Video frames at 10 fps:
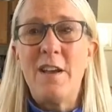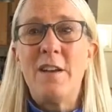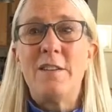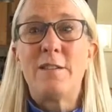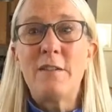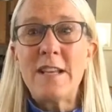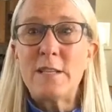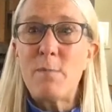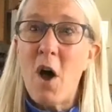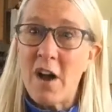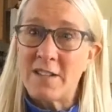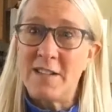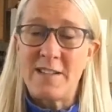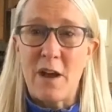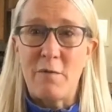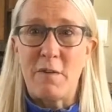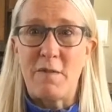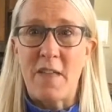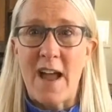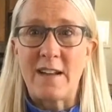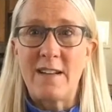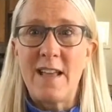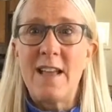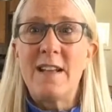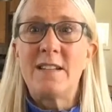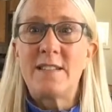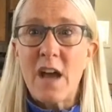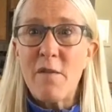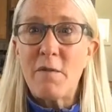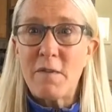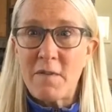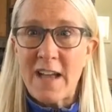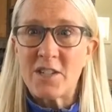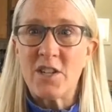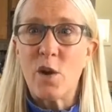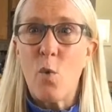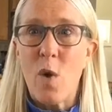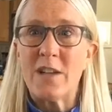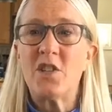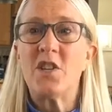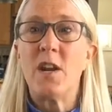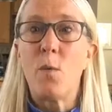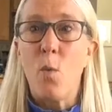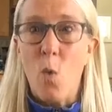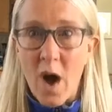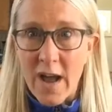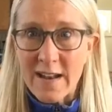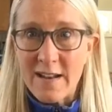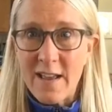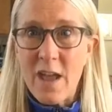So let's pause and self-reflect. Self-reflection question 1.